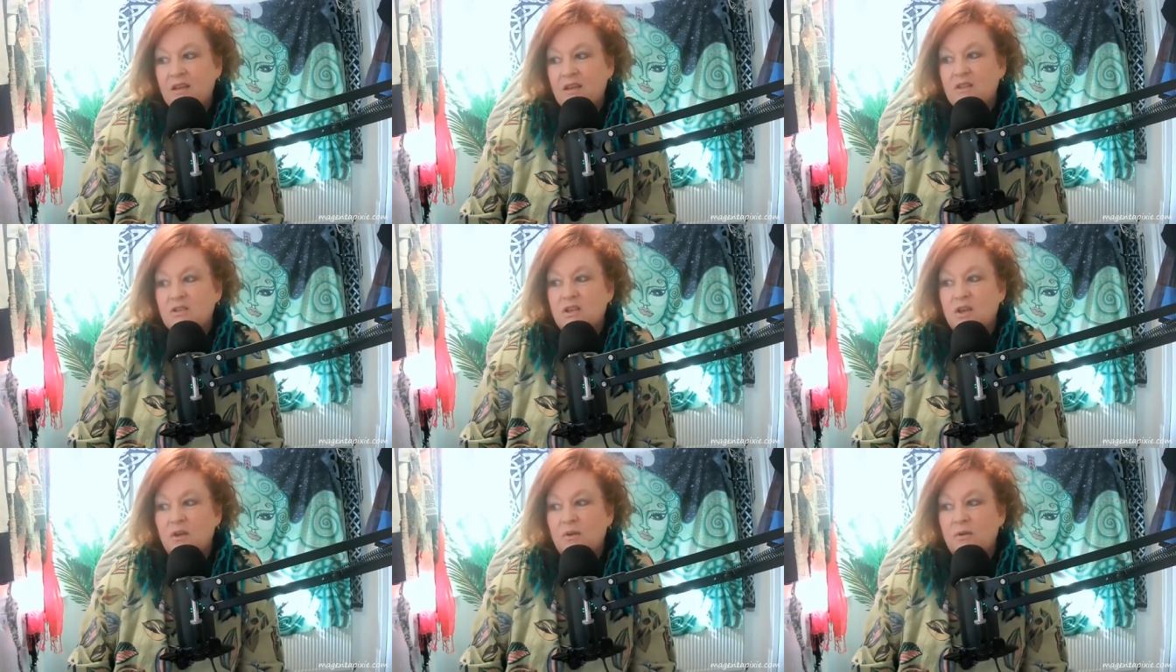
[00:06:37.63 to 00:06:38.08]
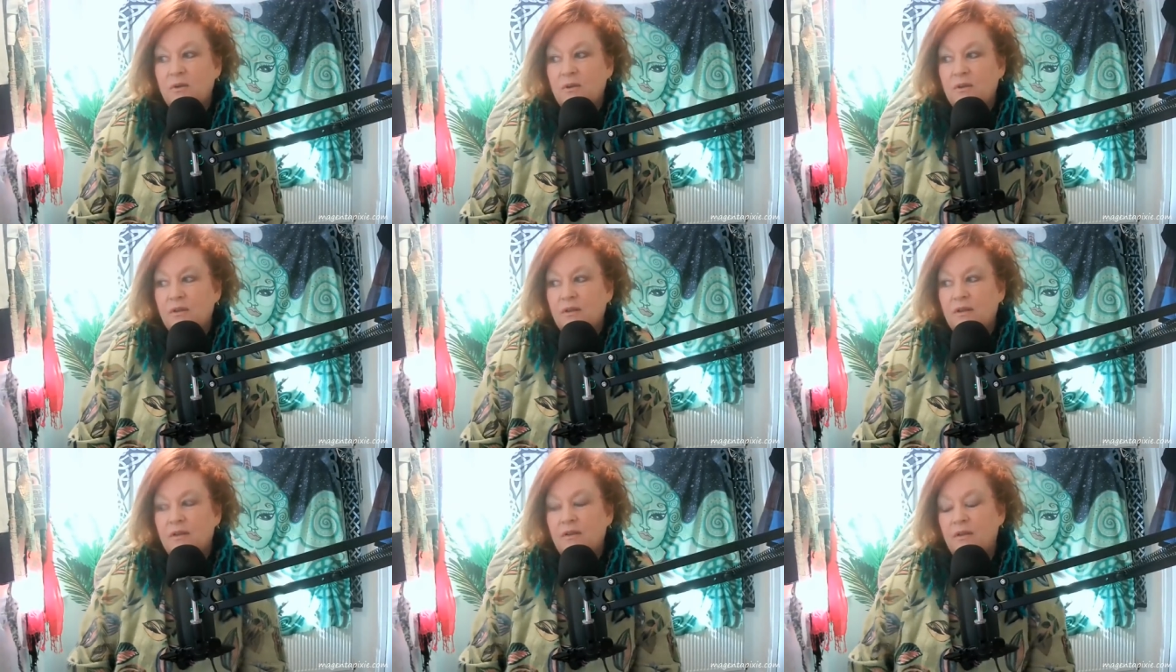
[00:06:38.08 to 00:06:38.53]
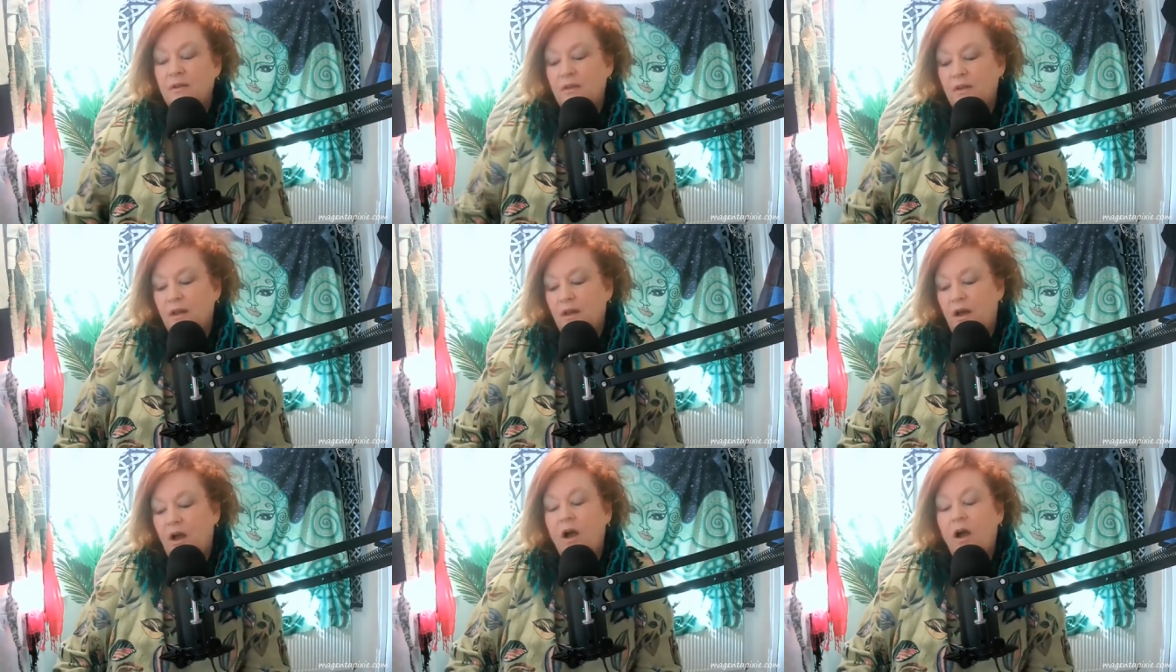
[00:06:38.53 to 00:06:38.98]
So
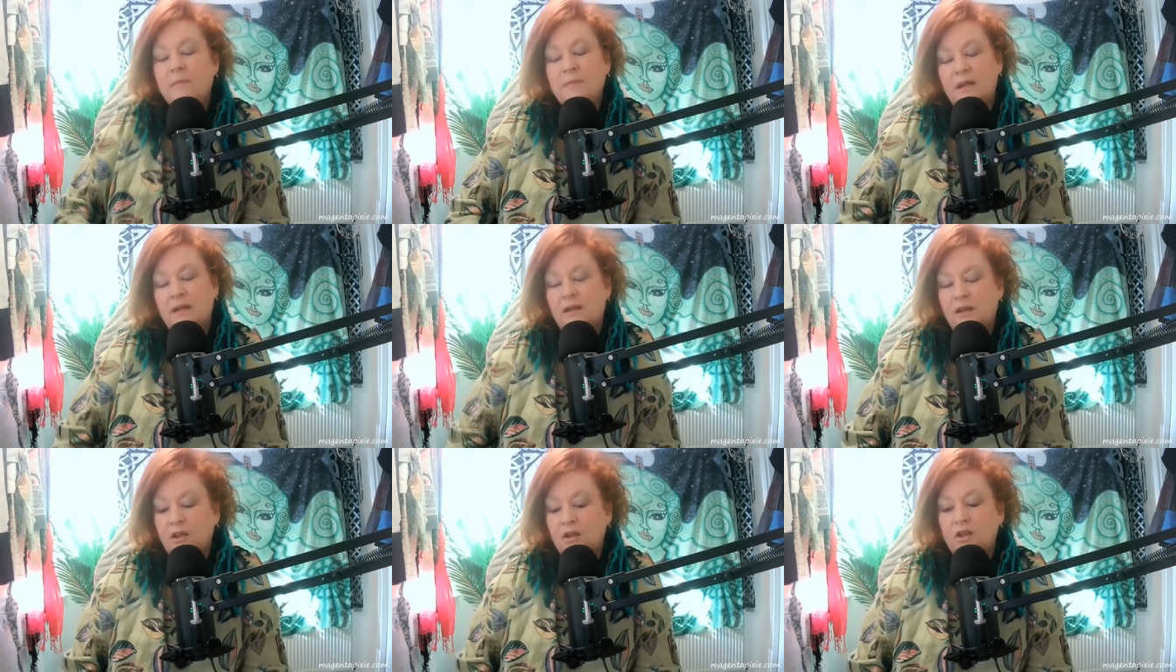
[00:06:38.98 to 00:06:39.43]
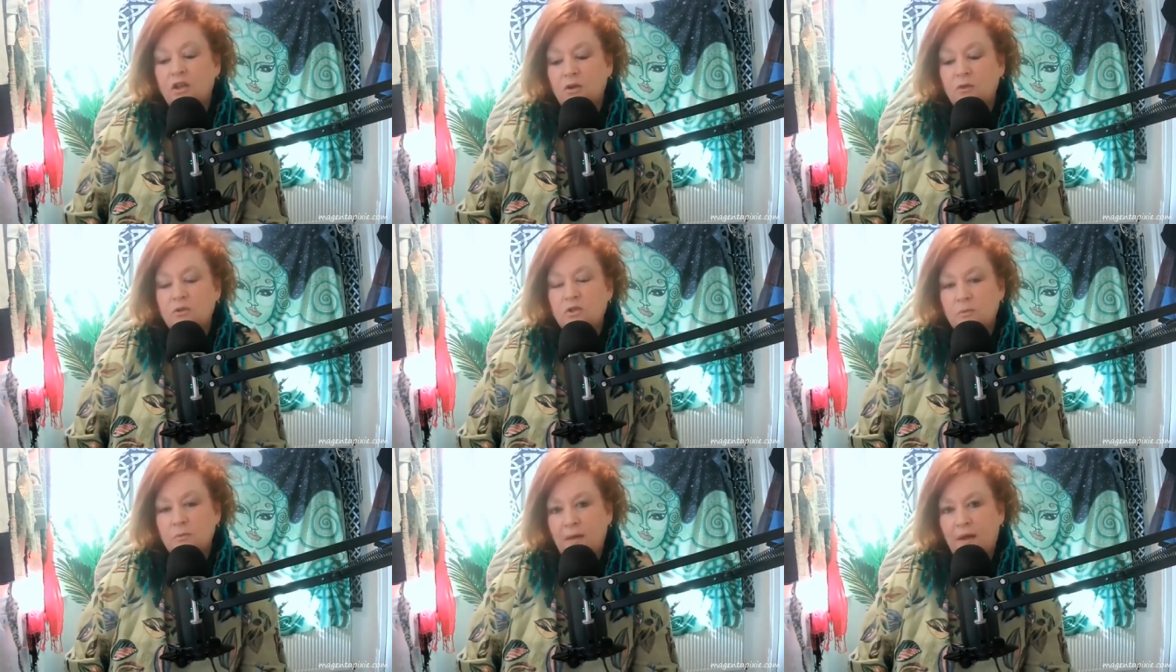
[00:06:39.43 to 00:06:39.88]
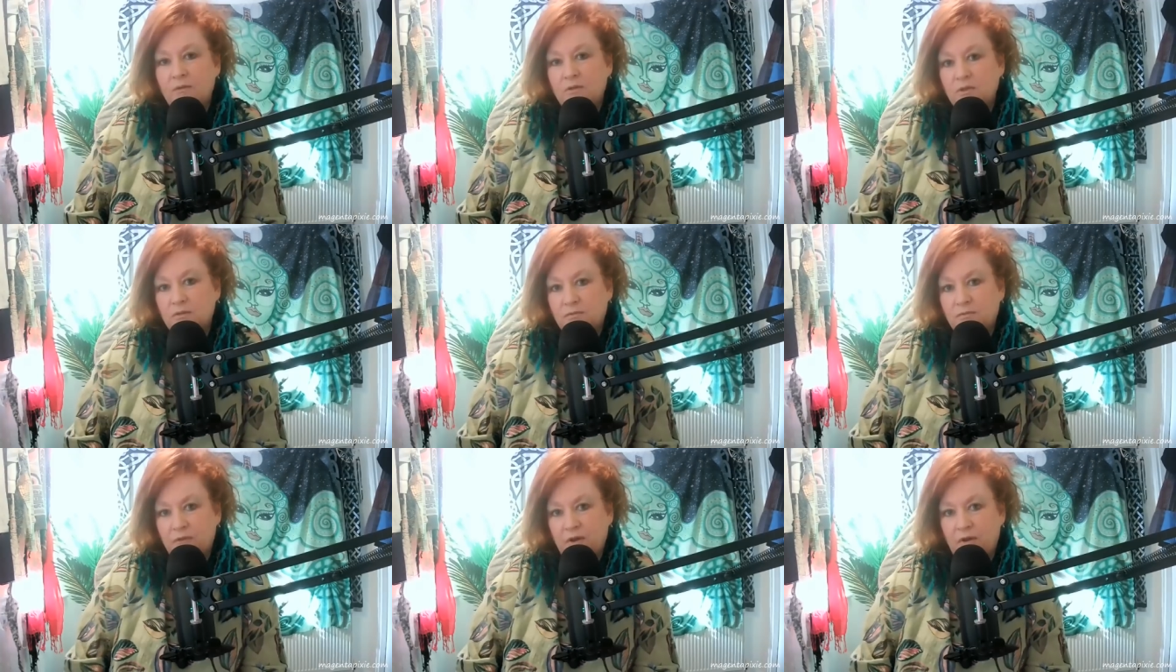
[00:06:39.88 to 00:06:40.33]
I'm getting a huge
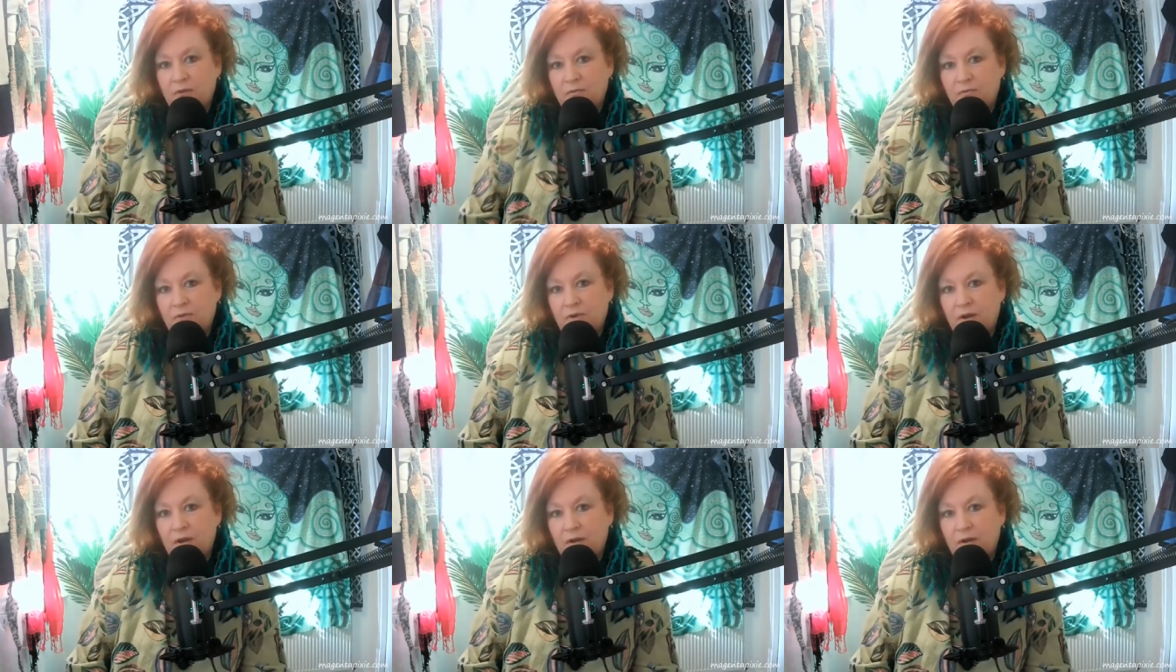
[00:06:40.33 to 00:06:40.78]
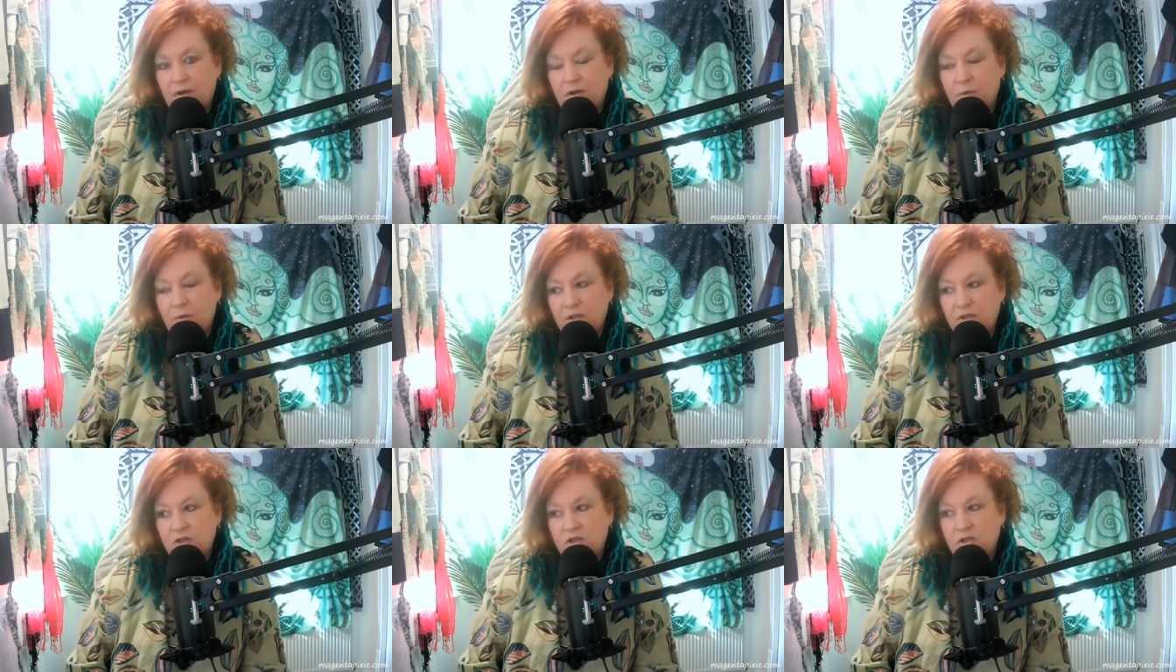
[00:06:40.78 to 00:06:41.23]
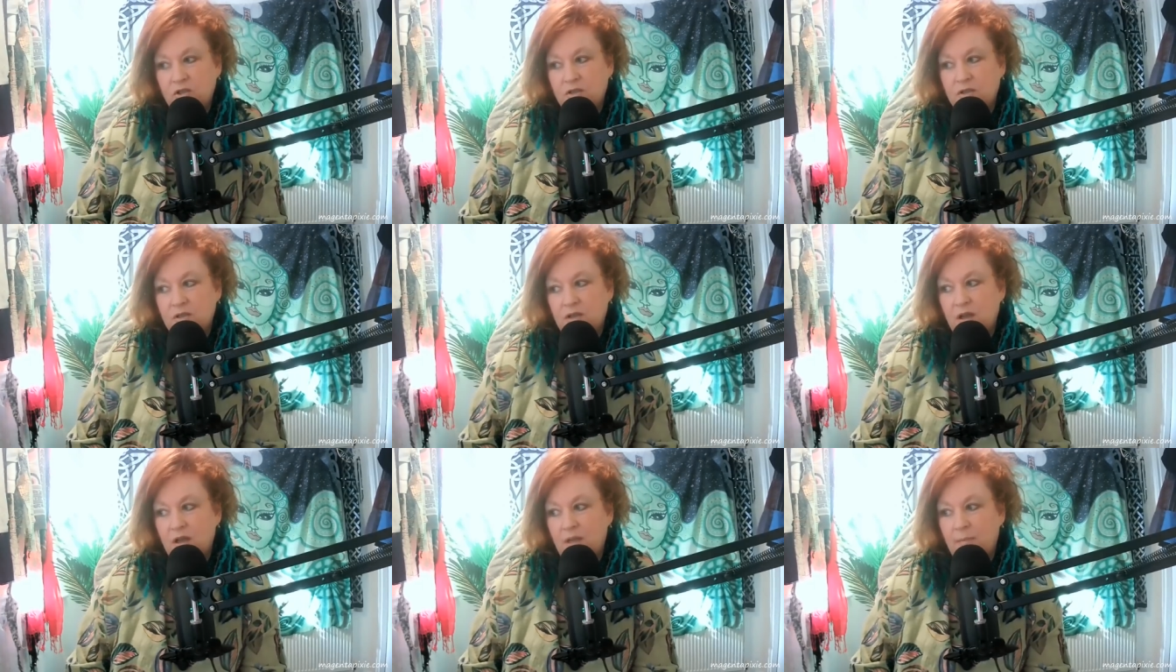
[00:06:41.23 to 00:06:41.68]
amount of
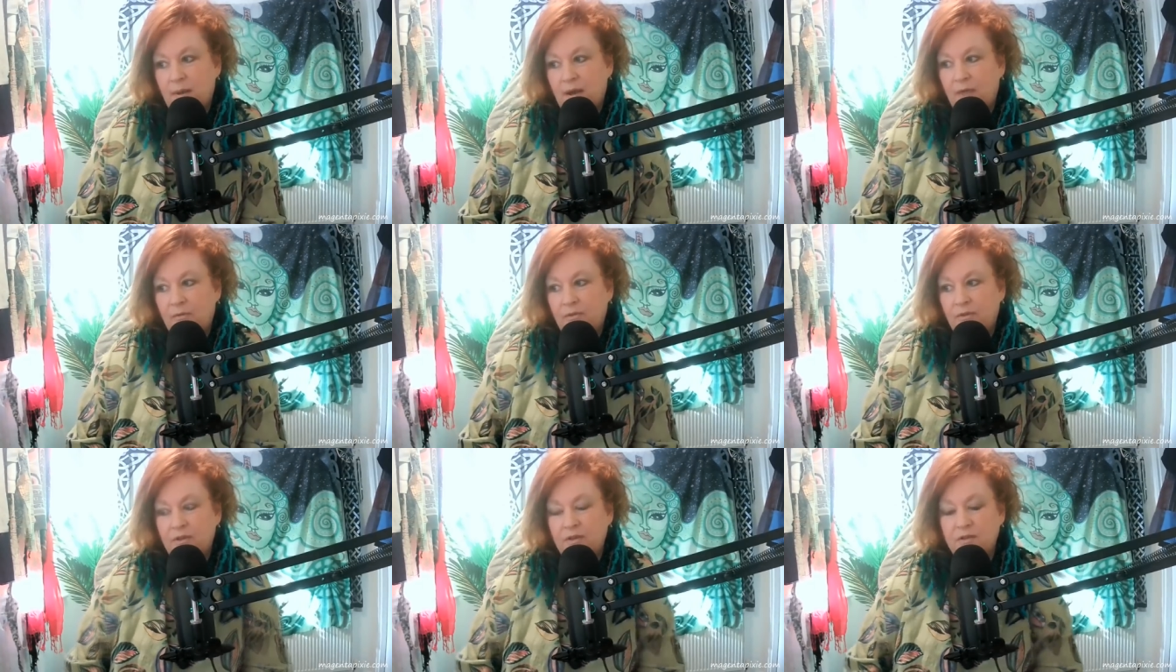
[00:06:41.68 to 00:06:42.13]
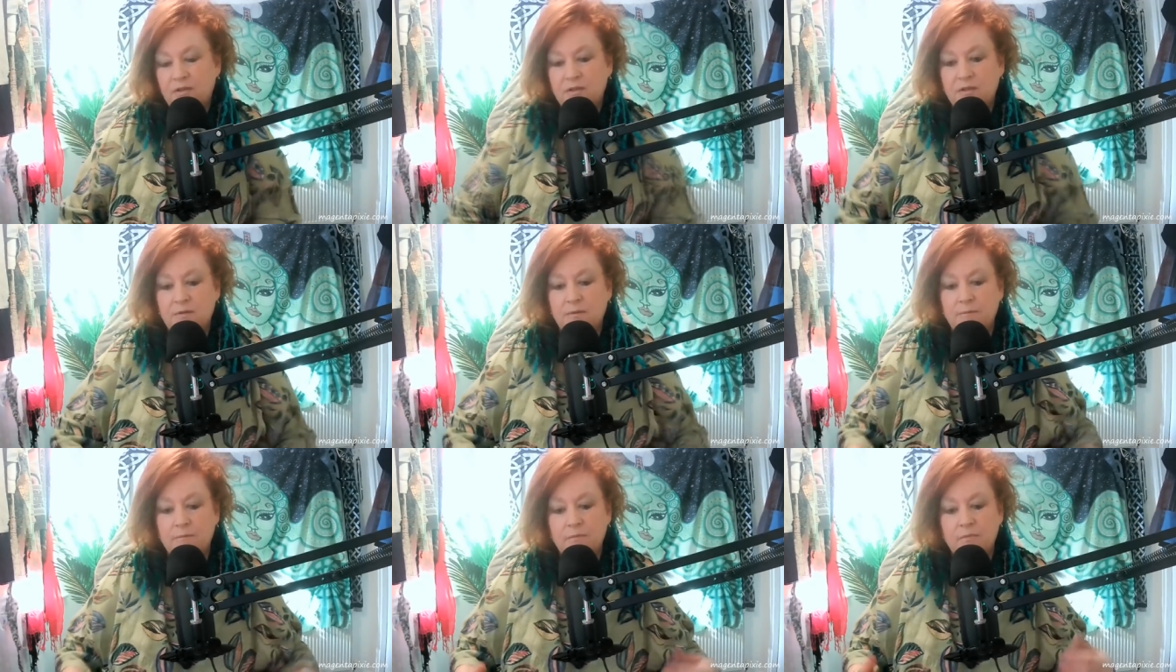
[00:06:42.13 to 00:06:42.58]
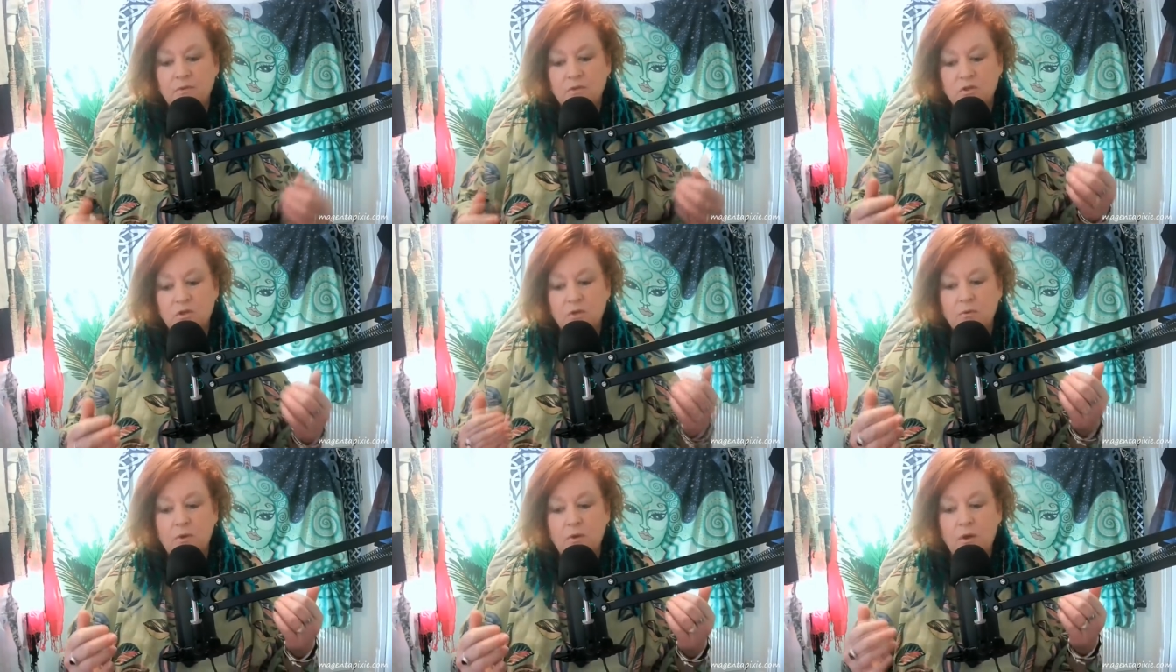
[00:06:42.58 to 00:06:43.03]
questions about this.
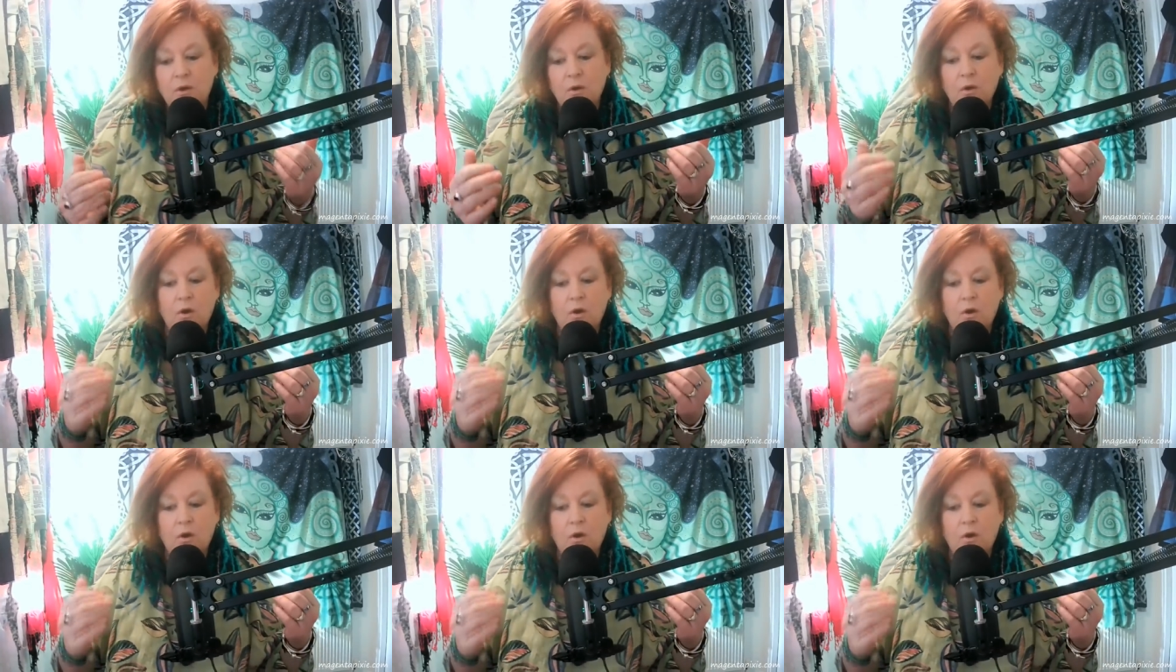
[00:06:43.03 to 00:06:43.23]
So